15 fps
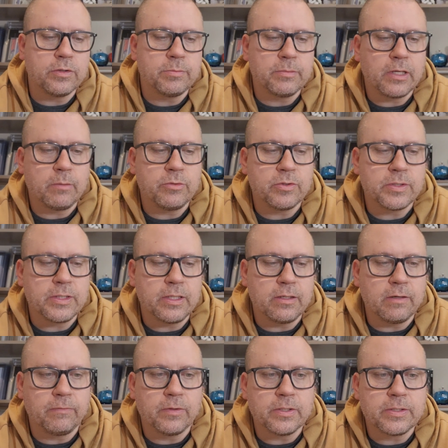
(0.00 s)
sometimes you'll see a
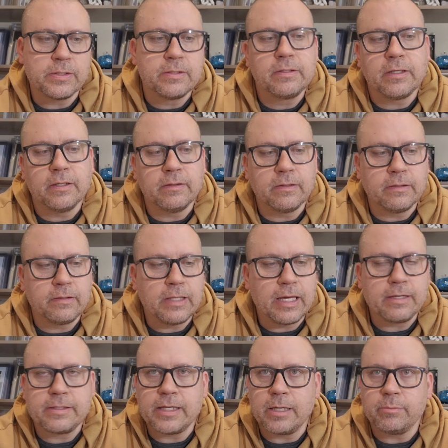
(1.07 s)
difference in
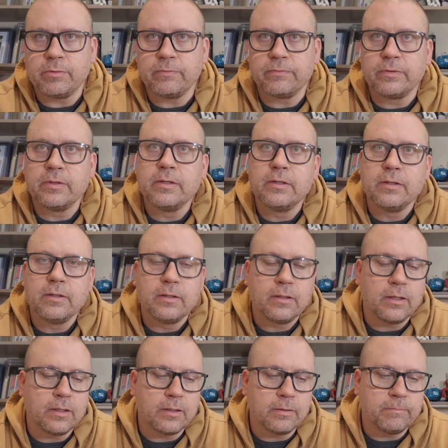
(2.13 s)
that type of
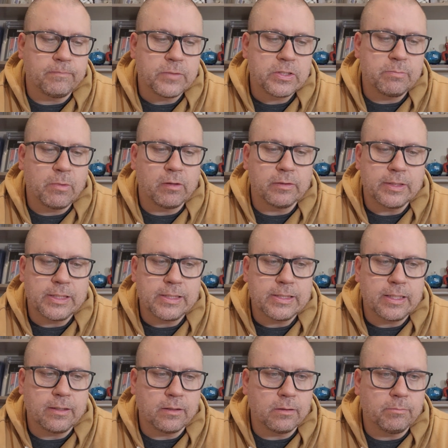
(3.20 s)
small
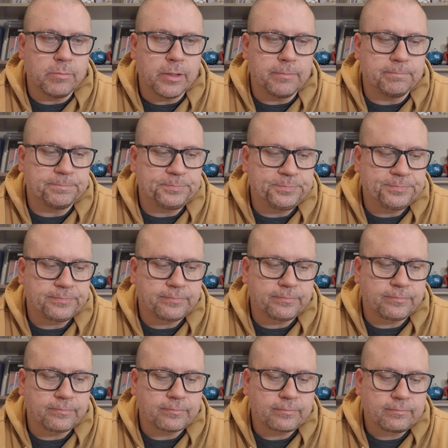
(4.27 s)
detail. But
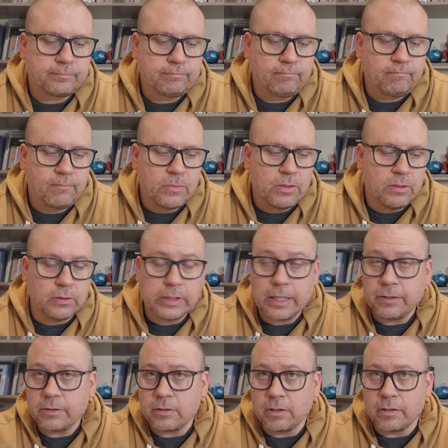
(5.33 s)
a lot
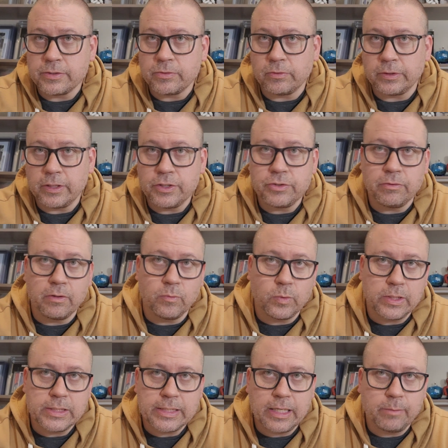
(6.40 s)
of the cards are only issued in
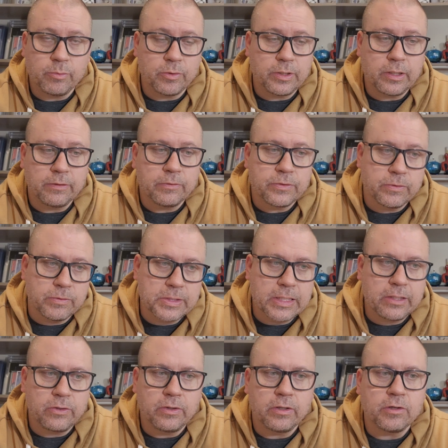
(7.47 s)
one type or the other, so it's not
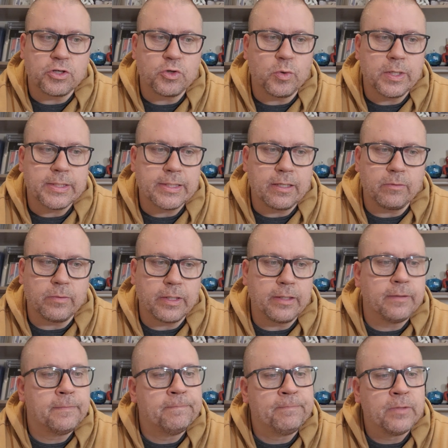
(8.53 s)
like you get a choice anyway.
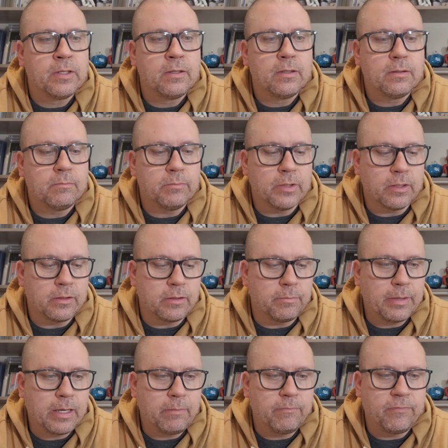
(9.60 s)
But the
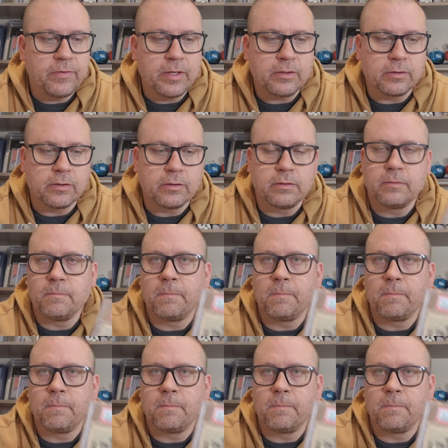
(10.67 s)
Bob Feller,